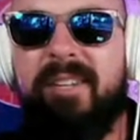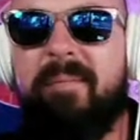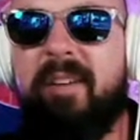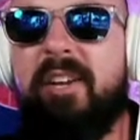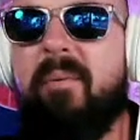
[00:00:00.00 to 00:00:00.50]
What's
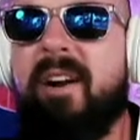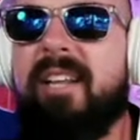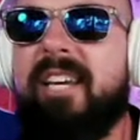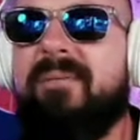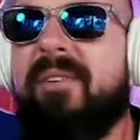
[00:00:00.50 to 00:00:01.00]
something you
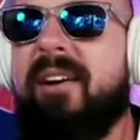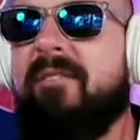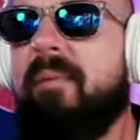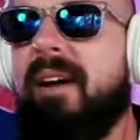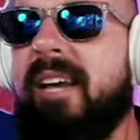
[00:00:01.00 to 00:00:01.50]
want to leave for
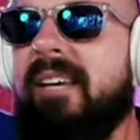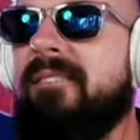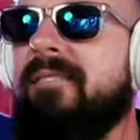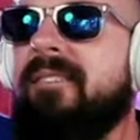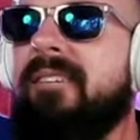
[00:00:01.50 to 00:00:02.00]

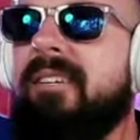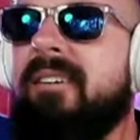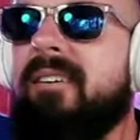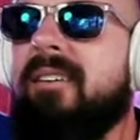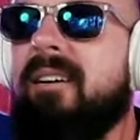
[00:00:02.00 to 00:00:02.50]
everybody?
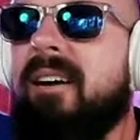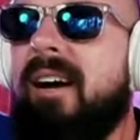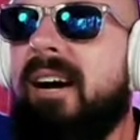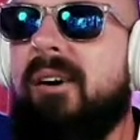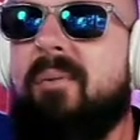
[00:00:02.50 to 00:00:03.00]

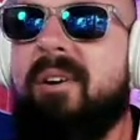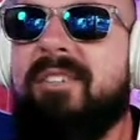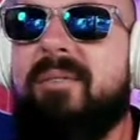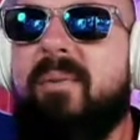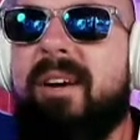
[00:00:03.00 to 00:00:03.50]

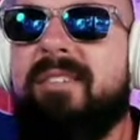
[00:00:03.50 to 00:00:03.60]
Words